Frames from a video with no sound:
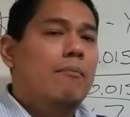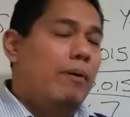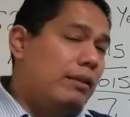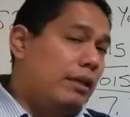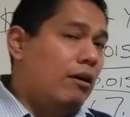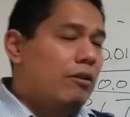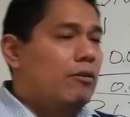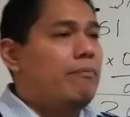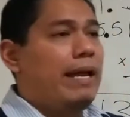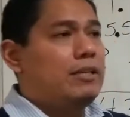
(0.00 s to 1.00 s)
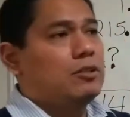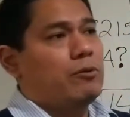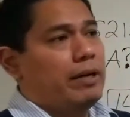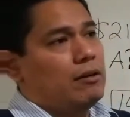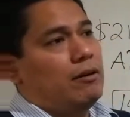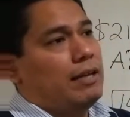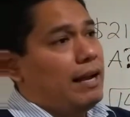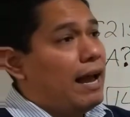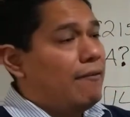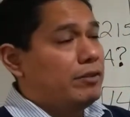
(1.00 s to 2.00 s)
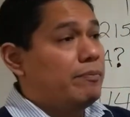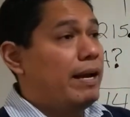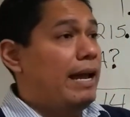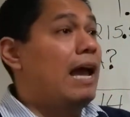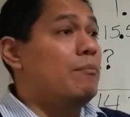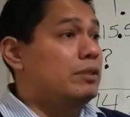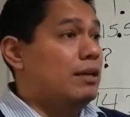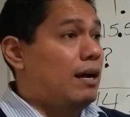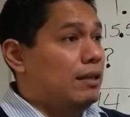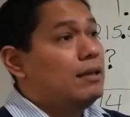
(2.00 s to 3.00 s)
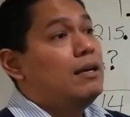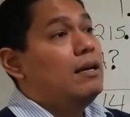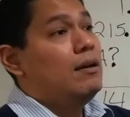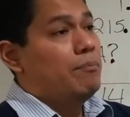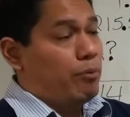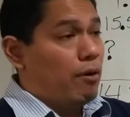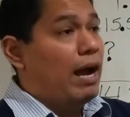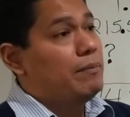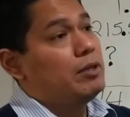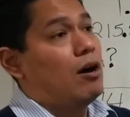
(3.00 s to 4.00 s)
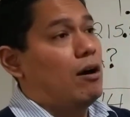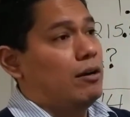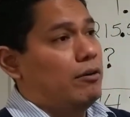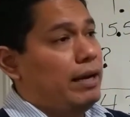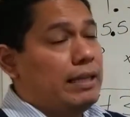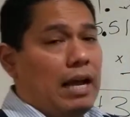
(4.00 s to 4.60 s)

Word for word: But the other major credit card that I have is my Amazon Prime card, right?